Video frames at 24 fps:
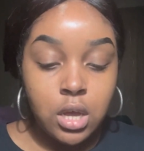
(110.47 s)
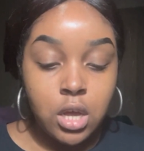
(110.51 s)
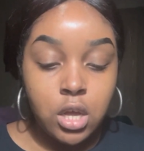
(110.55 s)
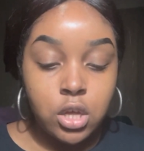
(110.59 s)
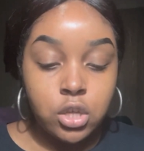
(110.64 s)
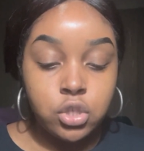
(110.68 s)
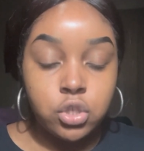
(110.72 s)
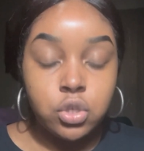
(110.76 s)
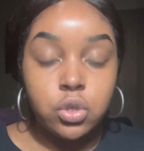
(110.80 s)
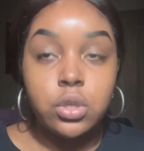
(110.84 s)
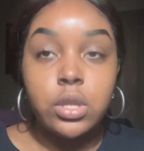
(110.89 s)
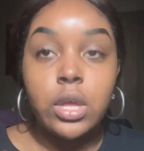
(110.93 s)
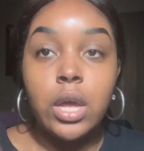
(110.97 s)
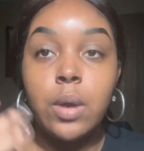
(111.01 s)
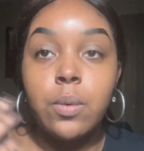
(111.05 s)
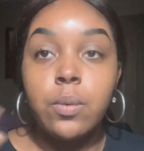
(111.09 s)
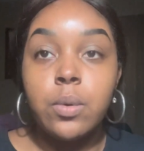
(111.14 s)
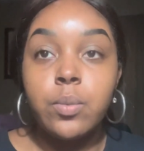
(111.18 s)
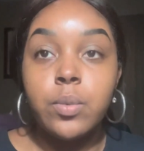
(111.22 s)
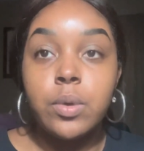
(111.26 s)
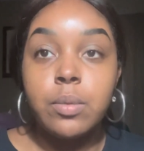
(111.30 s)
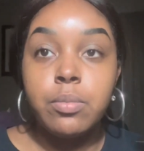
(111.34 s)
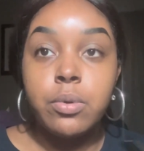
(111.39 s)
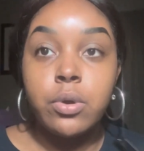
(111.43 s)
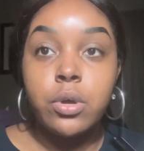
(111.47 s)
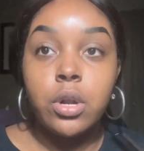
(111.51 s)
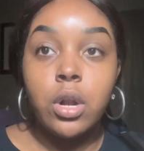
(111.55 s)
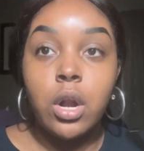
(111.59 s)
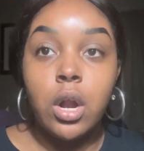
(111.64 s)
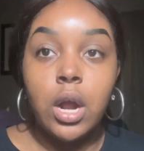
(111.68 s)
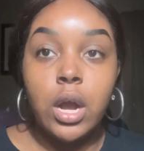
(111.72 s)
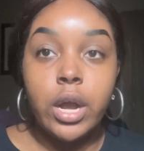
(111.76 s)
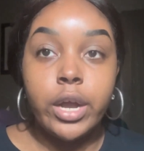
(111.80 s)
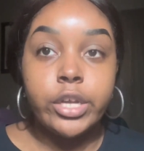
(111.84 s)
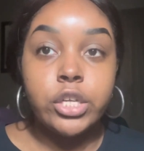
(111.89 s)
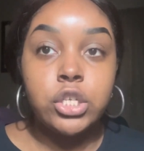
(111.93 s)
so that when we put our
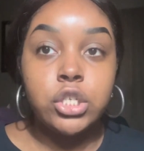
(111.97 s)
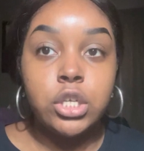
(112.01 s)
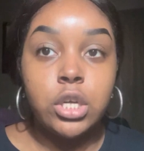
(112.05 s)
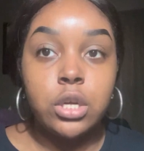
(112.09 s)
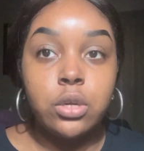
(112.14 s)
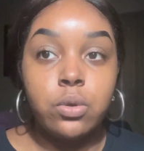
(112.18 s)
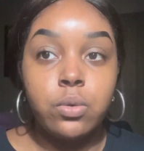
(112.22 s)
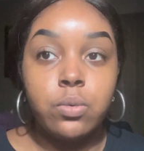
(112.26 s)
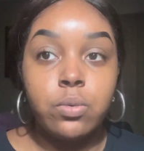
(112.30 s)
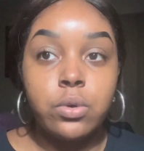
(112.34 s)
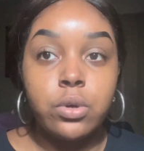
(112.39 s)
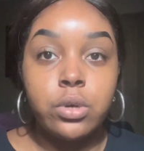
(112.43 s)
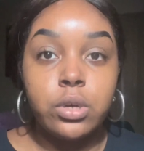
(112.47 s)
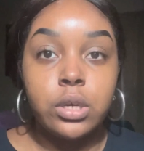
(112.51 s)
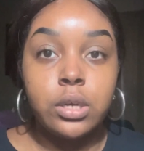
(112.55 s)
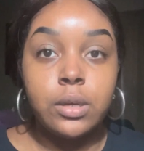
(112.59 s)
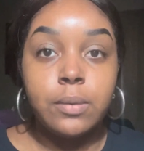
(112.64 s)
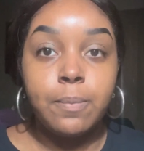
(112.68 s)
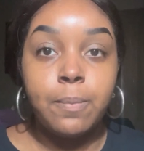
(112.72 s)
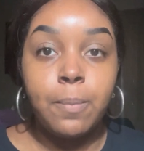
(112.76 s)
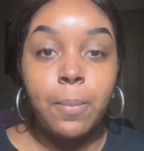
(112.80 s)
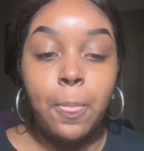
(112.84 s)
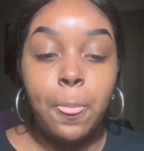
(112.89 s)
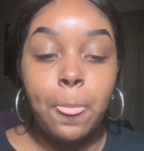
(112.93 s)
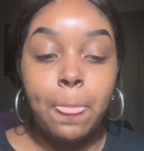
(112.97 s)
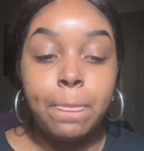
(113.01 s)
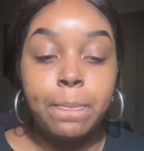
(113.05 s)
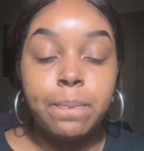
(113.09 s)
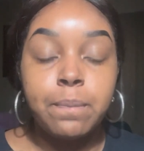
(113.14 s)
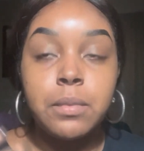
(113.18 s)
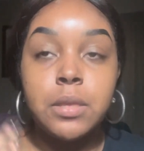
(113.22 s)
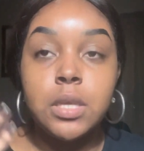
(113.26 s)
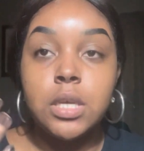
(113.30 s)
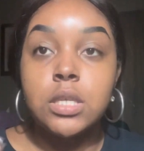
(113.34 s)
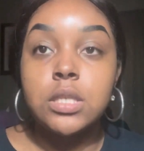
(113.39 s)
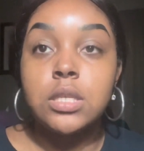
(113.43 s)
eyeshadow on,
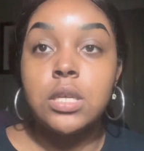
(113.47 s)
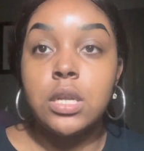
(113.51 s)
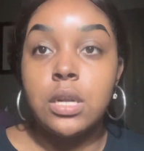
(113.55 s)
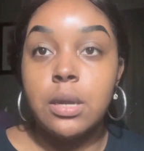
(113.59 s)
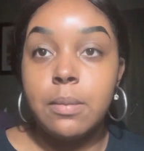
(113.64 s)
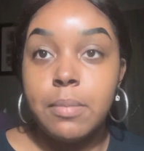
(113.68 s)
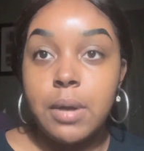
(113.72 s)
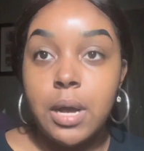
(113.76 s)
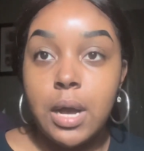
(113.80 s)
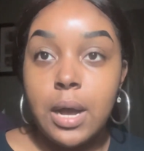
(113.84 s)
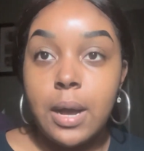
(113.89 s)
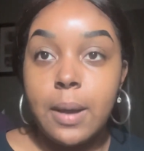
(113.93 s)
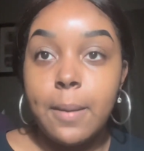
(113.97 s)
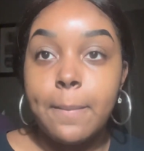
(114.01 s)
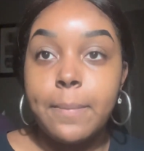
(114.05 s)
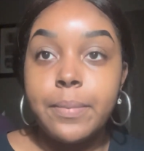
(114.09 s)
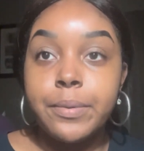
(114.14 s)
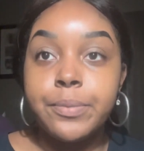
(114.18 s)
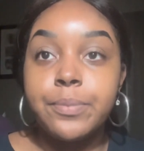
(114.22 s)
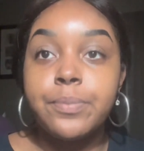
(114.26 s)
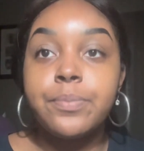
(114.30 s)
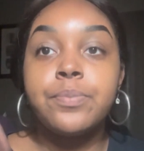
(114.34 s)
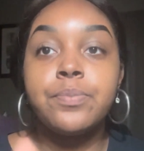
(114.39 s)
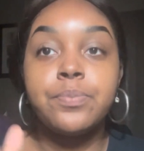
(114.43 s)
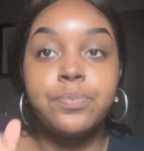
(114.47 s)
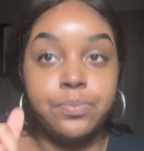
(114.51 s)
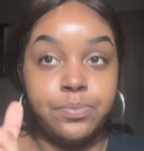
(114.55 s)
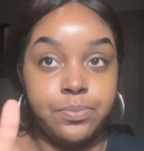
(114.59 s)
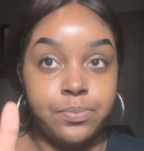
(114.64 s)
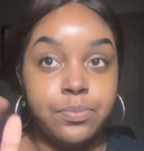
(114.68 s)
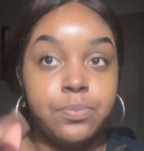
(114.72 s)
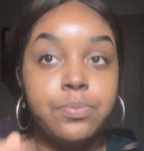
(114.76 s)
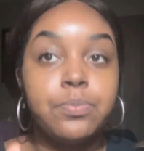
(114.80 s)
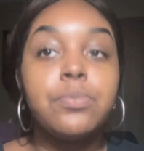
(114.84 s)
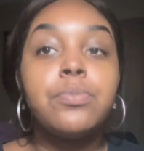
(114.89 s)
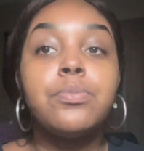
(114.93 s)
it's gonna pop.
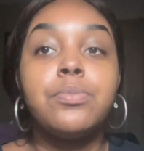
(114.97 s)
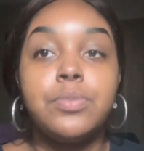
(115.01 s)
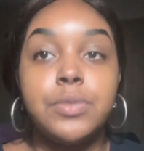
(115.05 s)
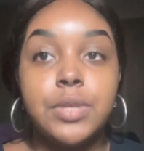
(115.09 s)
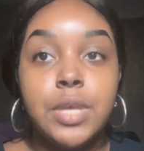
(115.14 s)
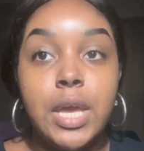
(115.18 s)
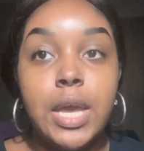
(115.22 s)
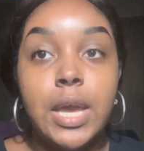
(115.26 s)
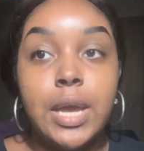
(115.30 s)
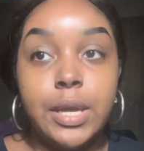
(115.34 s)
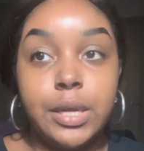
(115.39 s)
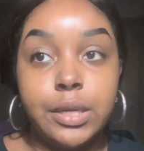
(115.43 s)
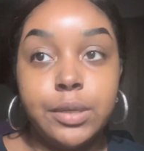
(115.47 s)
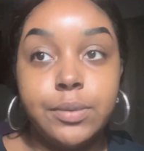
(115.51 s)
Yeah.